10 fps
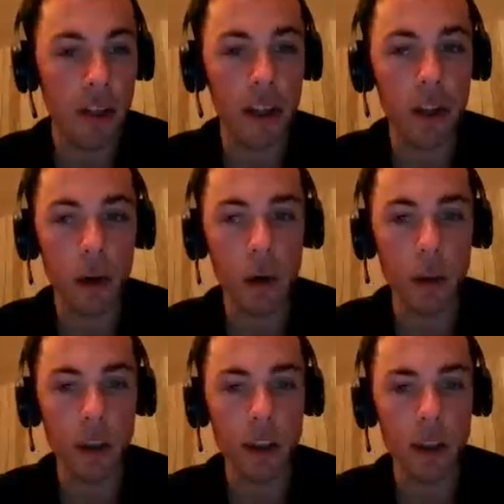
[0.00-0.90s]
they
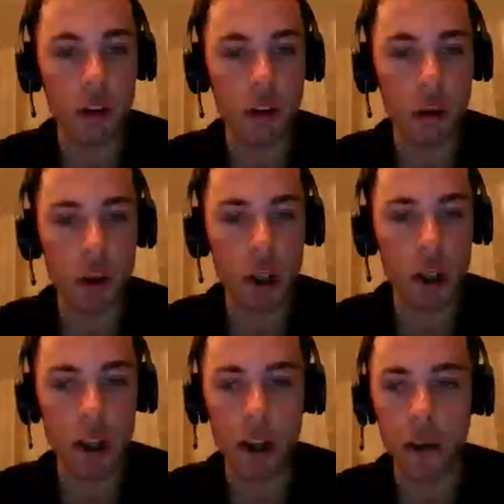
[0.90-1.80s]
know they can do it
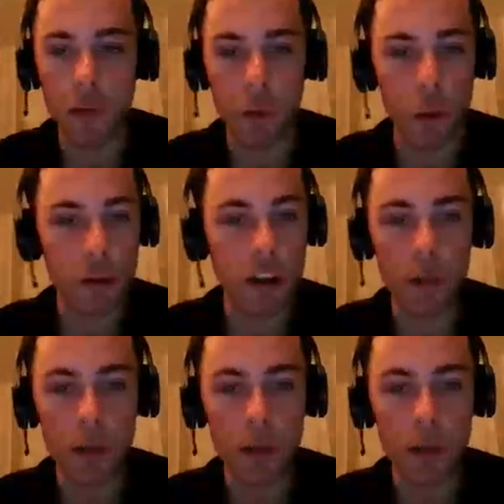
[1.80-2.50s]
like 4 times.